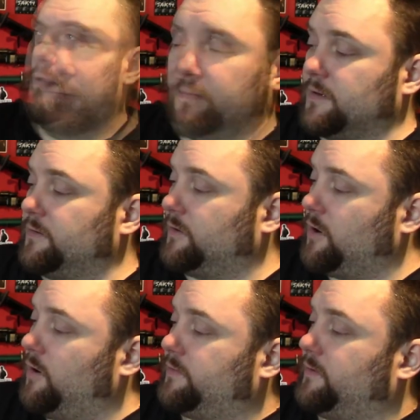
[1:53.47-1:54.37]
So to
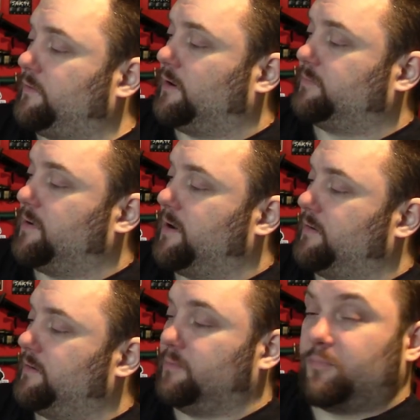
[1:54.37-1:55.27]
cock the
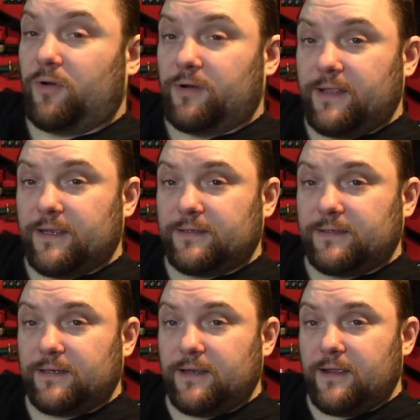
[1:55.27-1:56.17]
crossbow, you pull
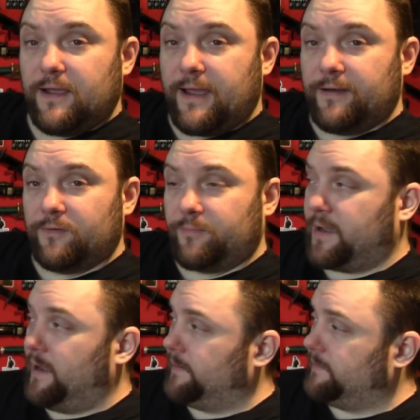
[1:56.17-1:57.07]
this handle
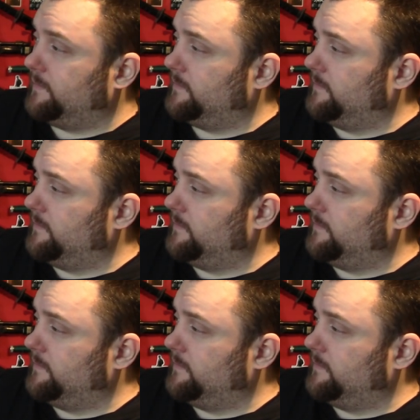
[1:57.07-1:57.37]
back